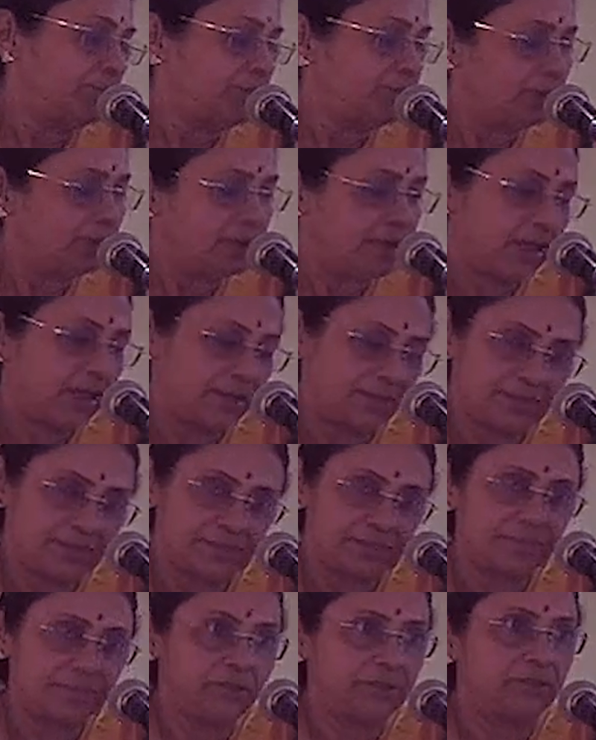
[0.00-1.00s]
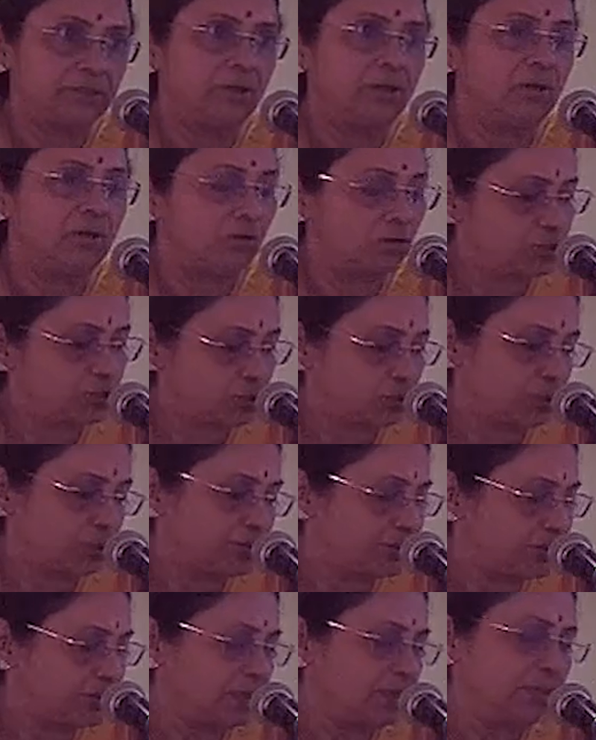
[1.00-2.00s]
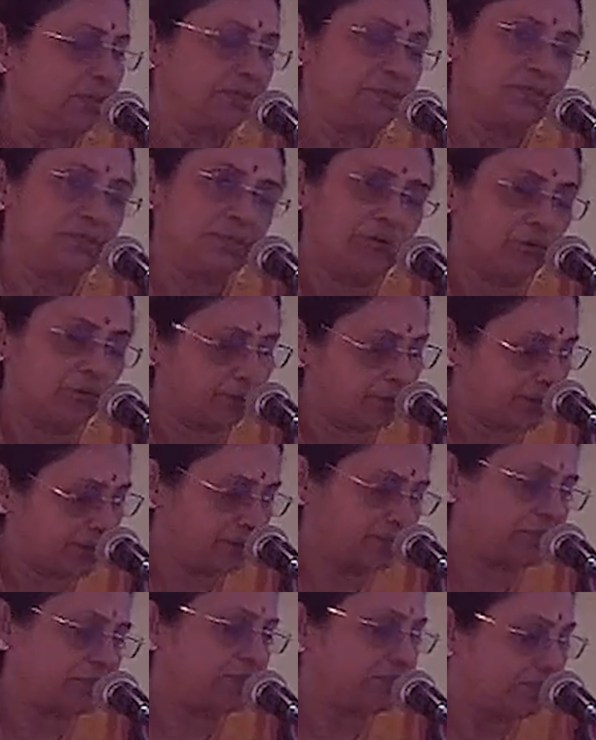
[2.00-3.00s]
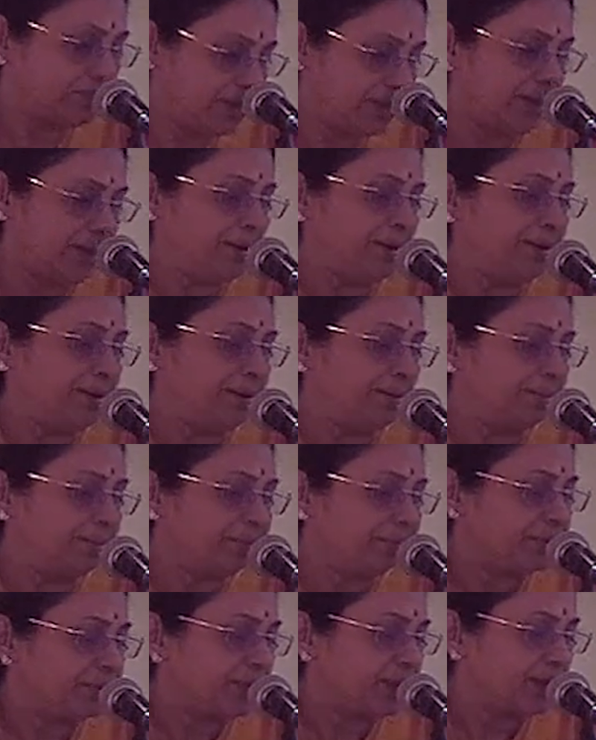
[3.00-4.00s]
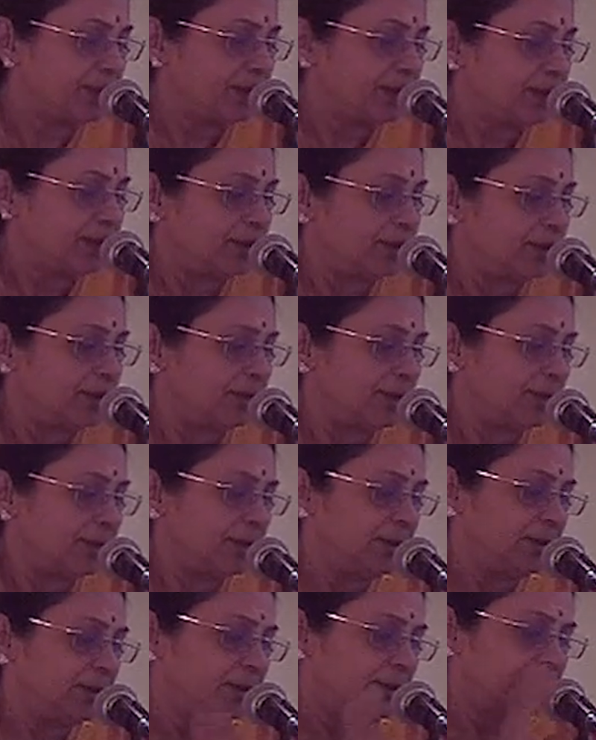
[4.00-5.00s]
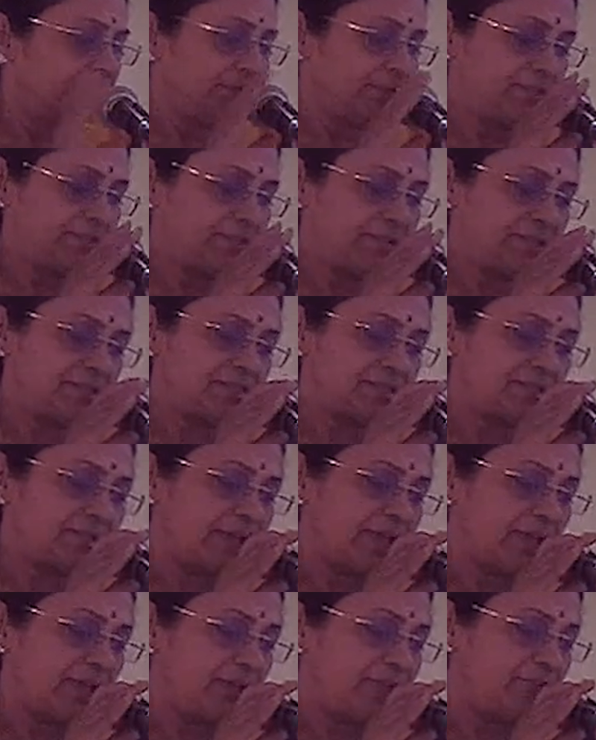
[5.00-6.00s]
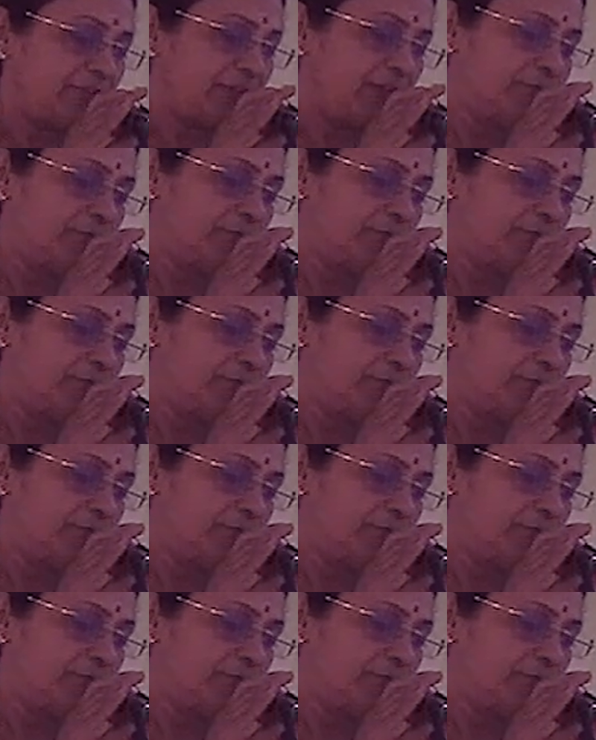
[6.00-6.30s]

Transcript: The Narada Samhita also gives a similar idea. The text carefully